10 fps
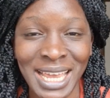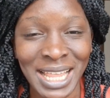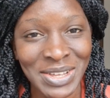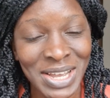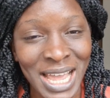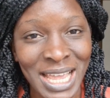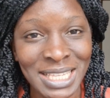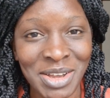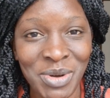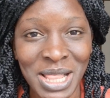Hello guys,
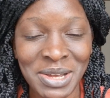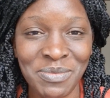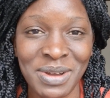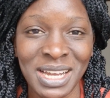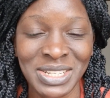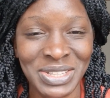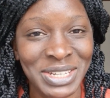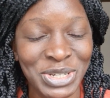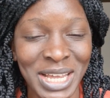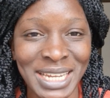welcome back to the
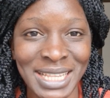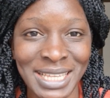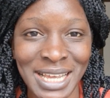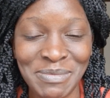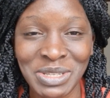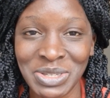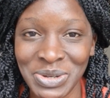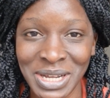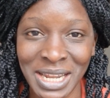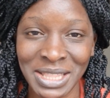channel. I'm so
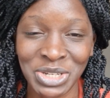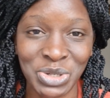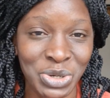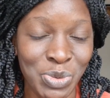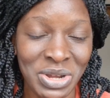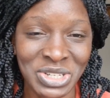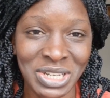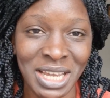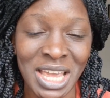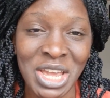glad that you are
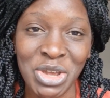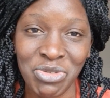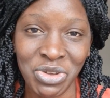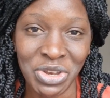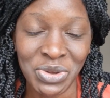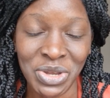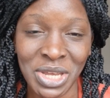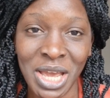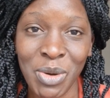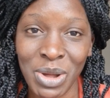watching. If you're new
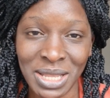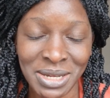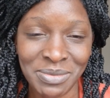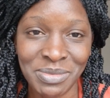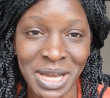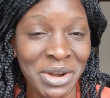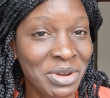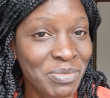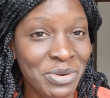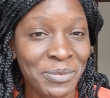here, welcome,
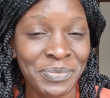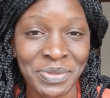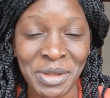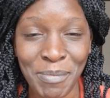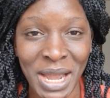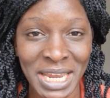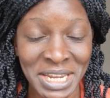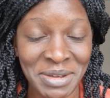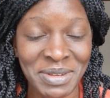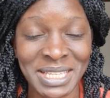karibu. My
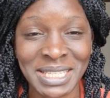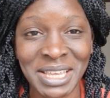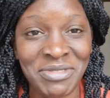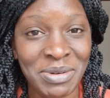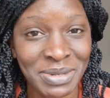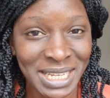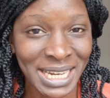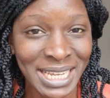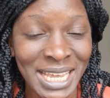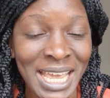name is Eva
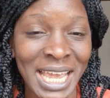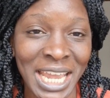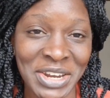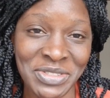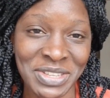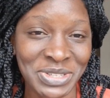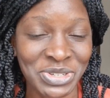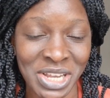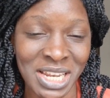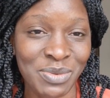Mtali, and on this
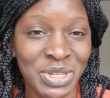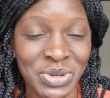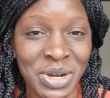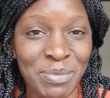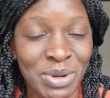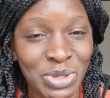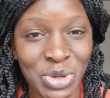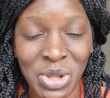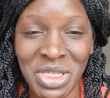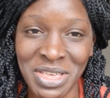channel we talk about
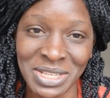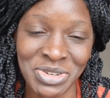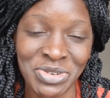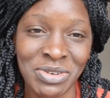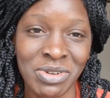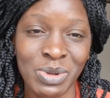all things travel.